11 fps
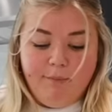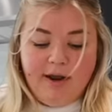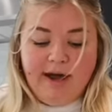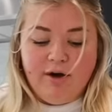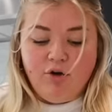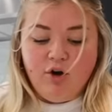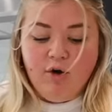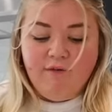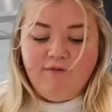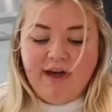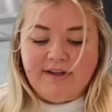but I don't know
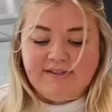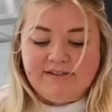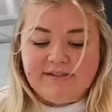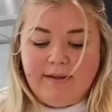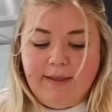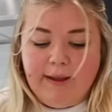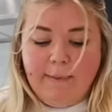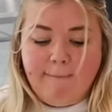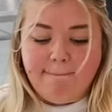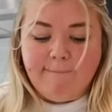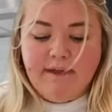if that's like
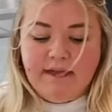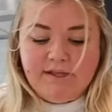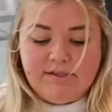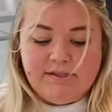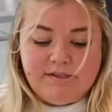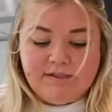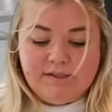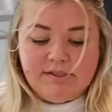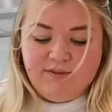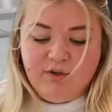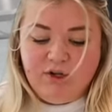minced.
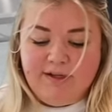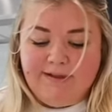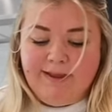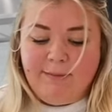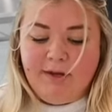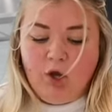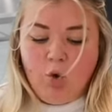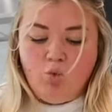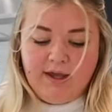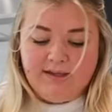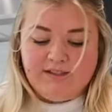So if you could let me know,
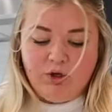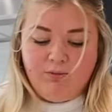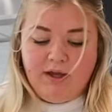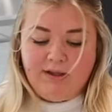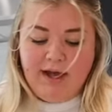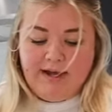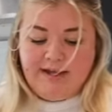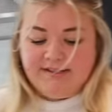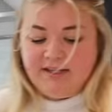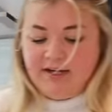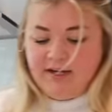because it would be a lot
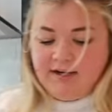easier.